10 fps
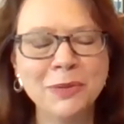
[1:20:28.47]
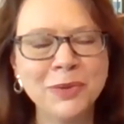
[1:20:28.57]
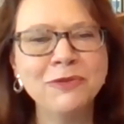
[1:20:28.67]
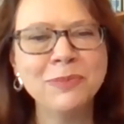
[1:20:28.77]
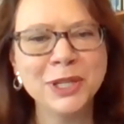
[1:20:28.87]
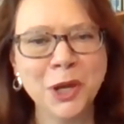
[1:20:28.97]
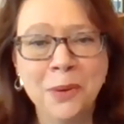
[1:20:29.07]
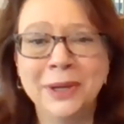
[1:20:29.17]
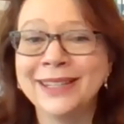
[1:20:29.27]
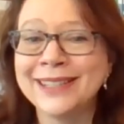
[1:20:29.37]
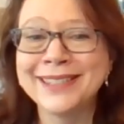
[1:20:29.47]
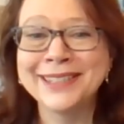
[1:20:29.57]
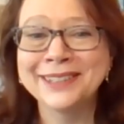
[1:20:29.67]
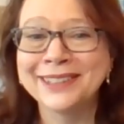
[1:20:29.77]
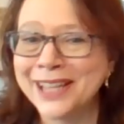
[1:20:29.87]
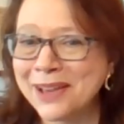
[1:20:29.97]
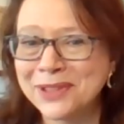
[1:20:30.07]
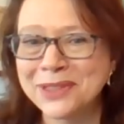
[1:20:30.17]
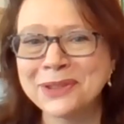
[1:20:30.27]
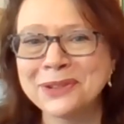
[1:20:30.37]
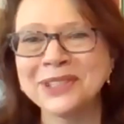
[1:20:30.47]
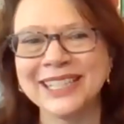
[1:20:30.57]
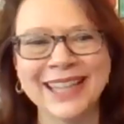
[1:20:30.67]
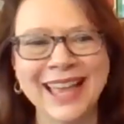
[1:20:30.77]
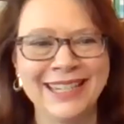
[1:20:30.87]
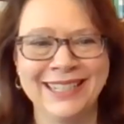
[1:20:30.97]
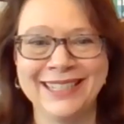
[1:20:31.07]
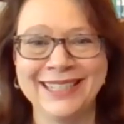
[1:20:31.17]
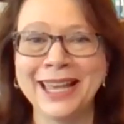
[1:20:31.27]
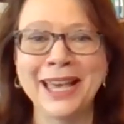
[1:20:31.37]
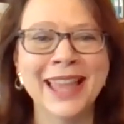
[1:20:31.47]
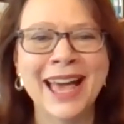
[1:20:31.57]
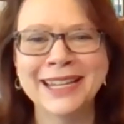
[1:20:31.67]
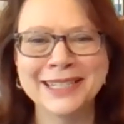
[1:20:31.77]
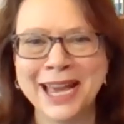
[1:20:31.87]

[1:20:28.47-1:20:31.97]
we've been going until eleven thirty a lot of a lot of